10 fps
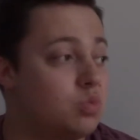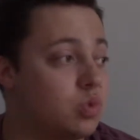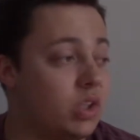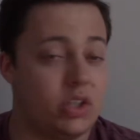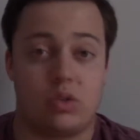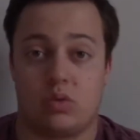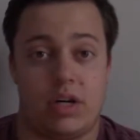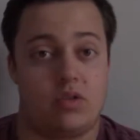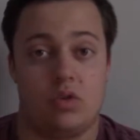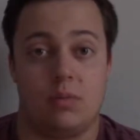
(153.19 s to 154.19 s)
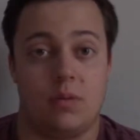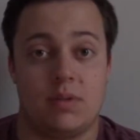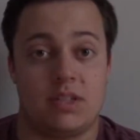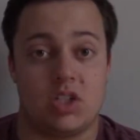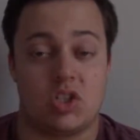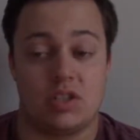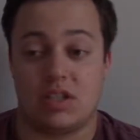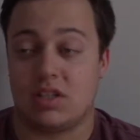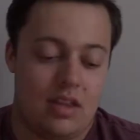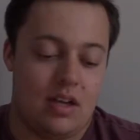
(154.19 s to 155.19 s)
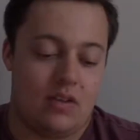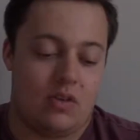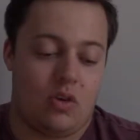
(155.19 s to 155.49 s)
really great group of musicians. And then,